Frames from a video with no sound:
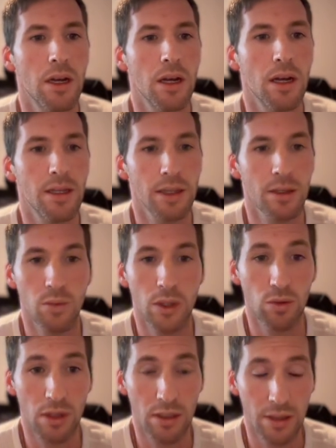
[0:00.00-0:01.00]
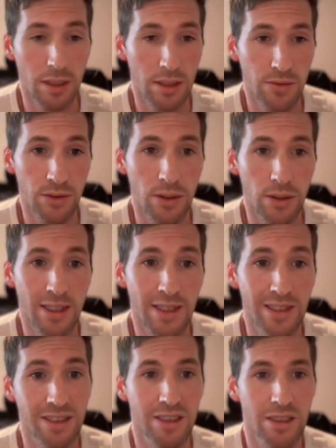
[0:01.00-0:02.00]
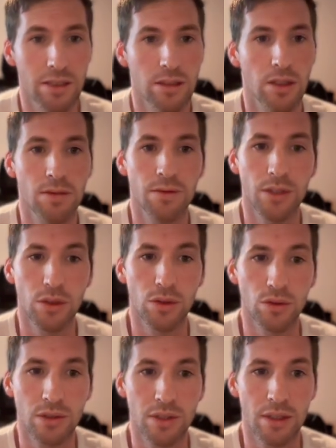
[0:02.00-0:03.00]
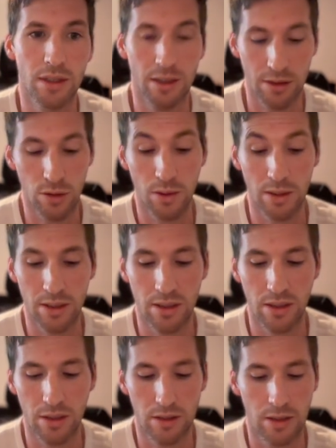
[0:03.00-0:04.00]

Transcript: And then we'll run this for each of those 20,000